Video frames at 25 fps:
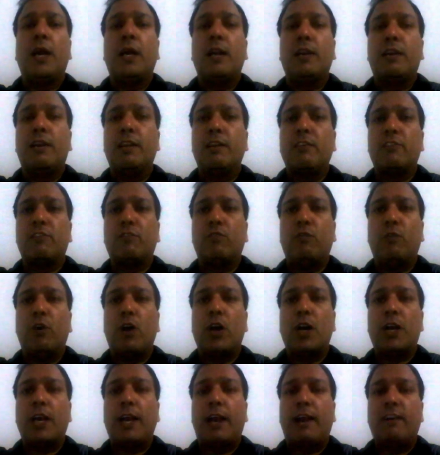This
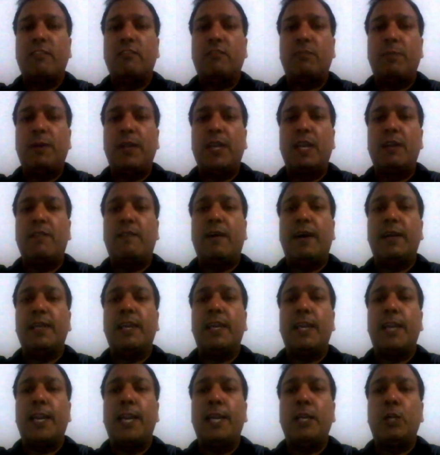work has been
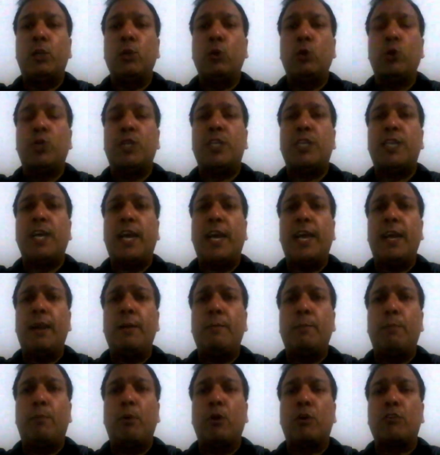divided into
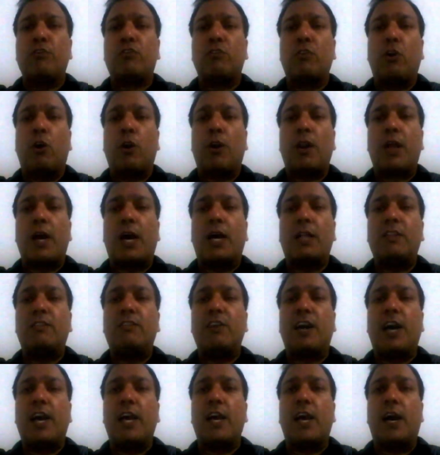10 books or
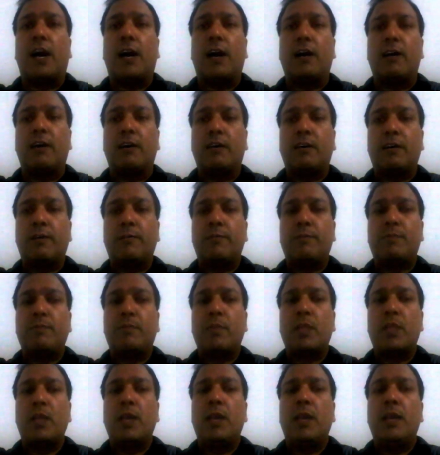adhyaya.
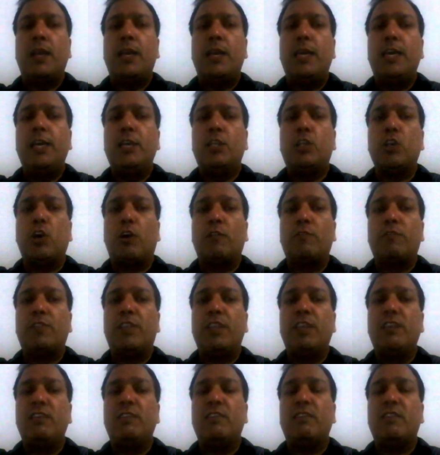Each of
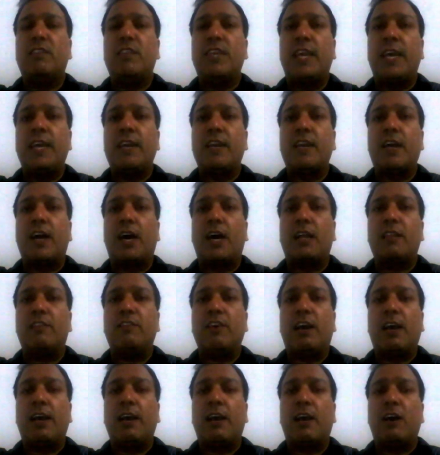these 10
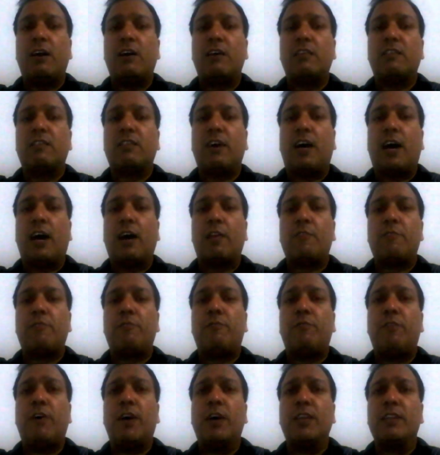adhyayas are
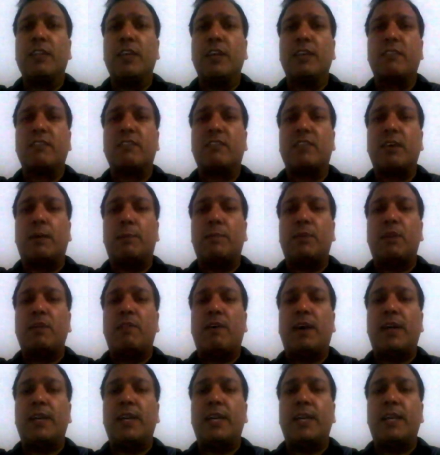further
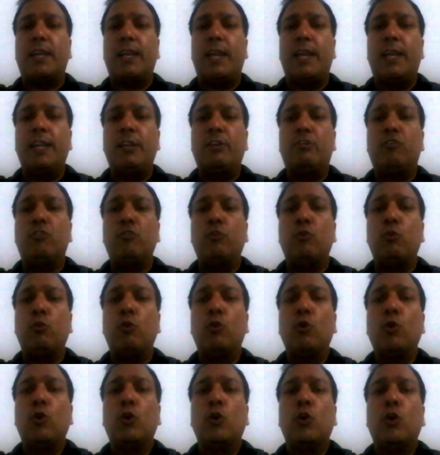subdivided
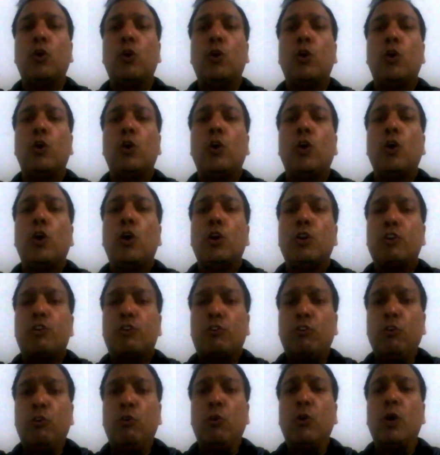into
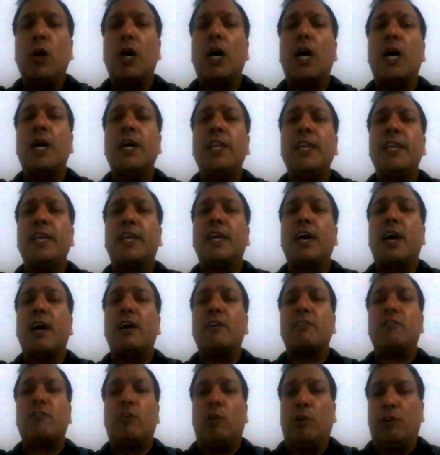2
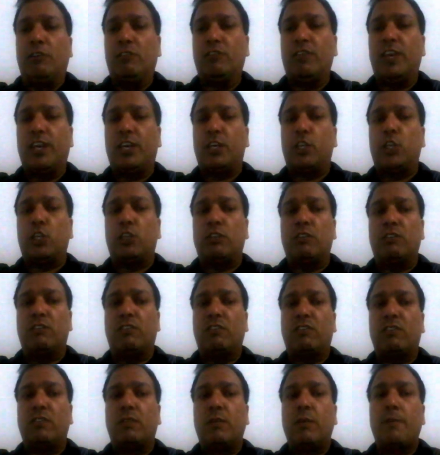ahnikas or
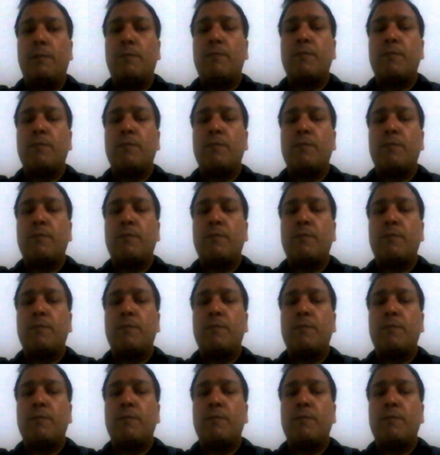sections.